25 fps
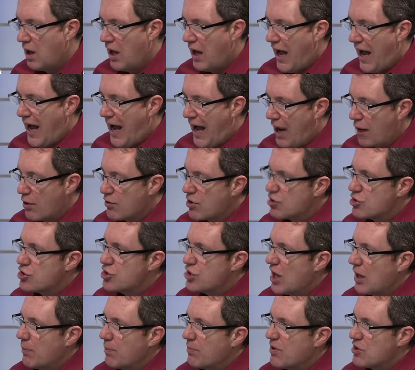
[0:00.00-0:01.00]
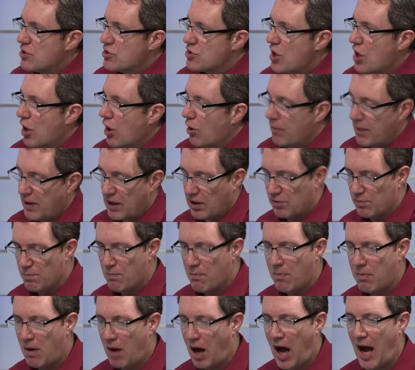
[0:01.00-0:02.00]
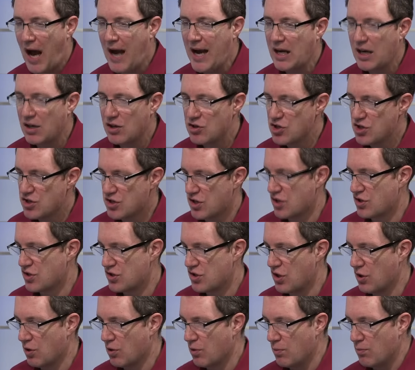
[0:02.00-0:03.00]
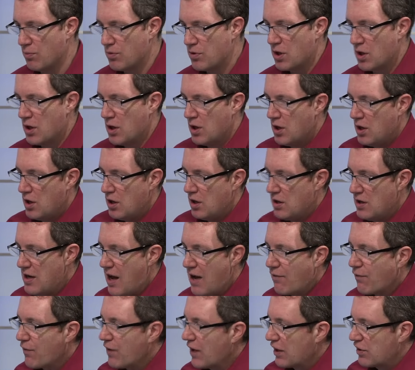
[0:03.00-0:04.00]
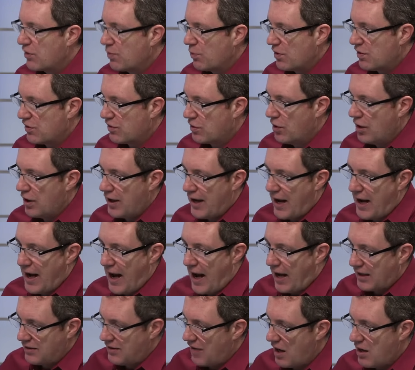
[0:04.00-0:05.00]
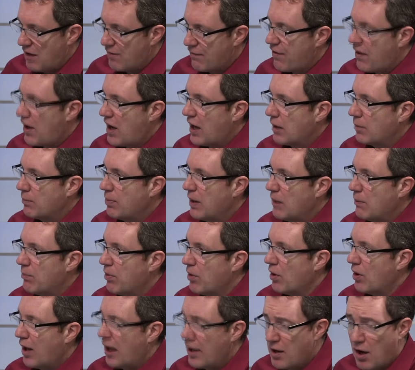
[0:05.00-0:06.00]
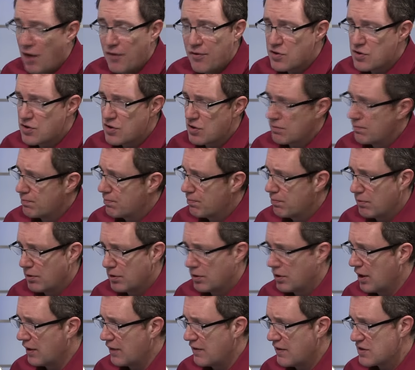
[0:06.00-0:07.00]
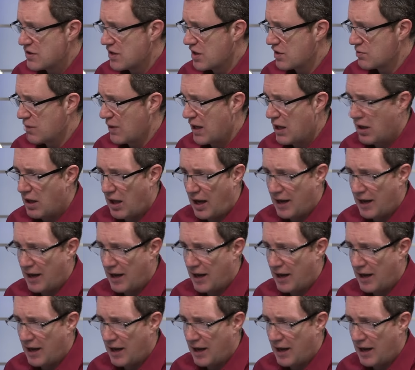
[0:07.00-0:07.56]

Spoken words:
how to shape the show, because I had just assumed Netflix was good at identifying people, and others are good at this as well.